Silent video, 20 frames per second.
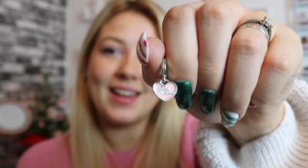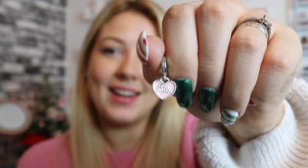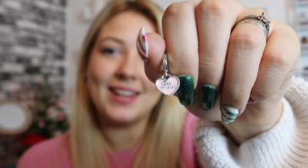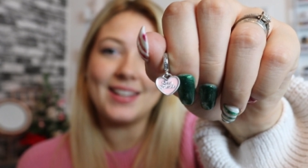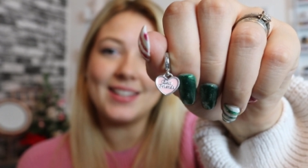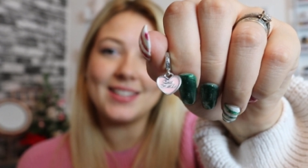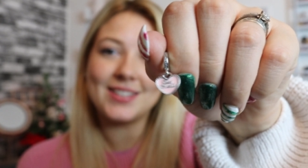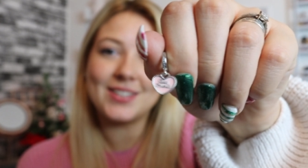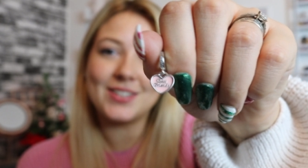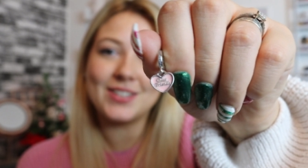and
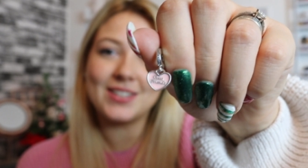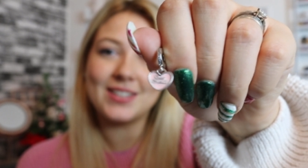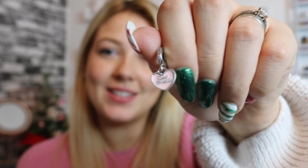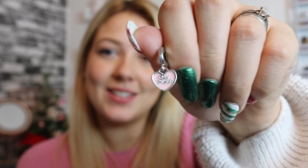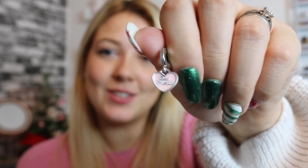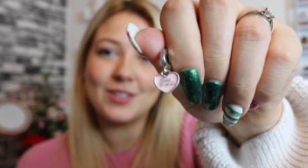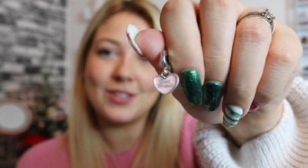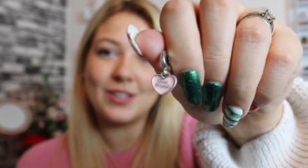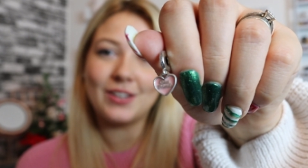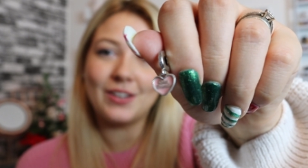it's just
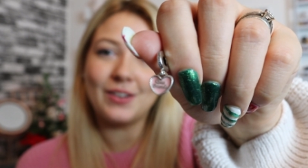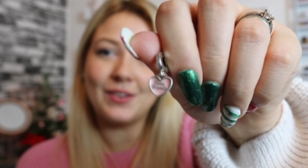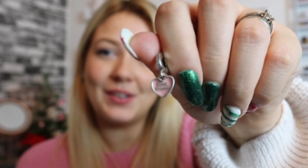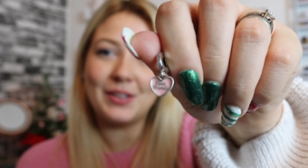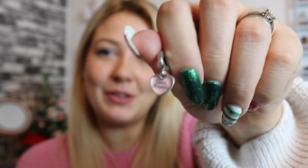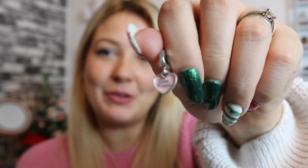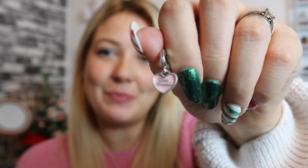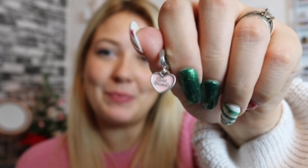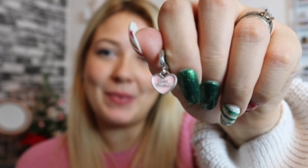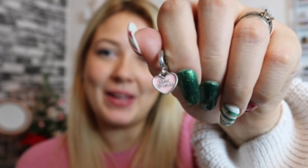this cute
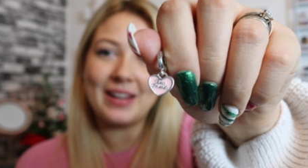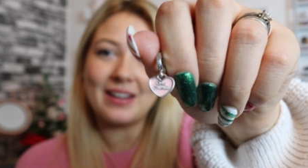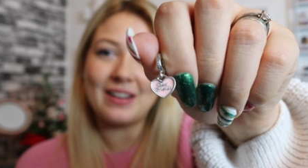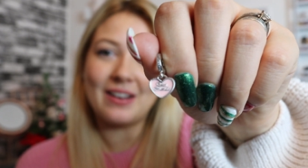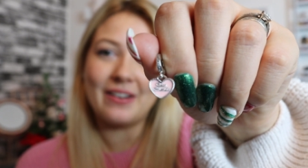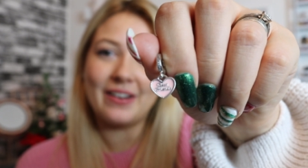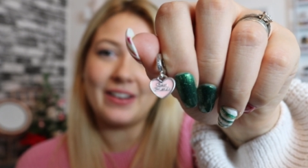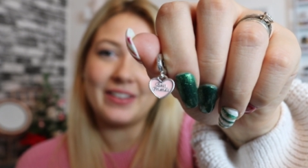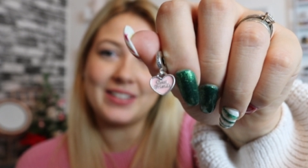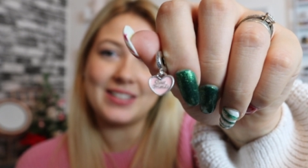little pink
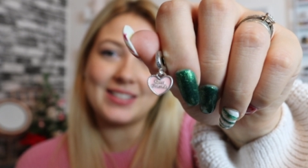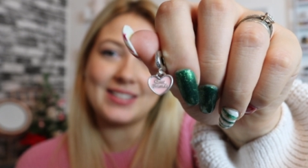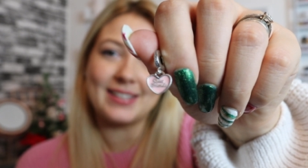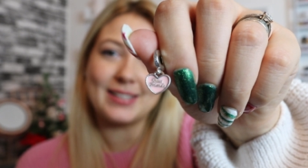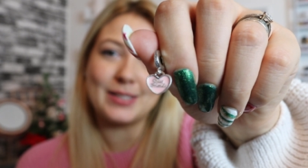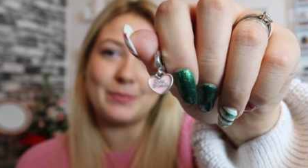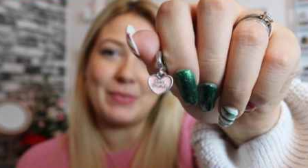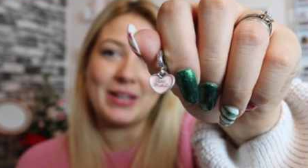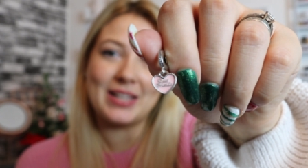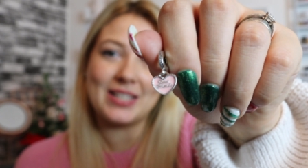heart that
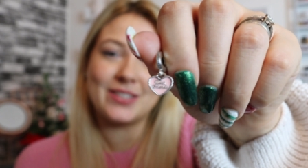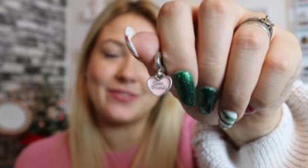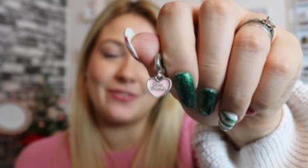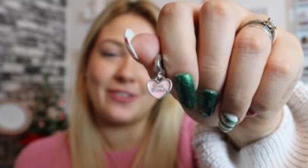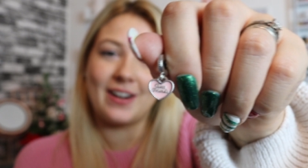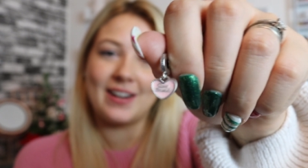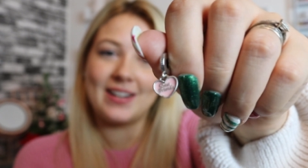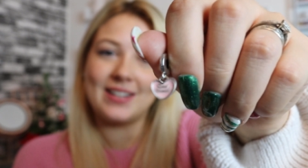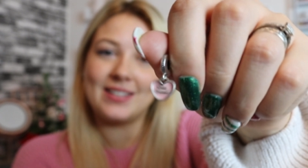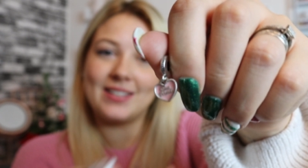says best
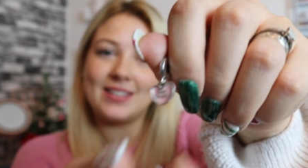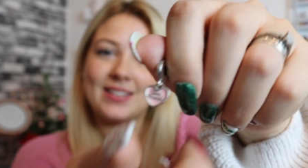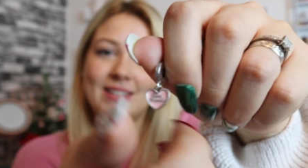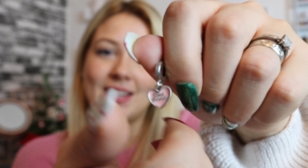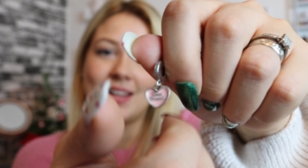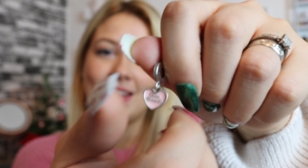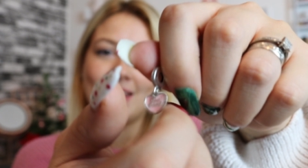friends.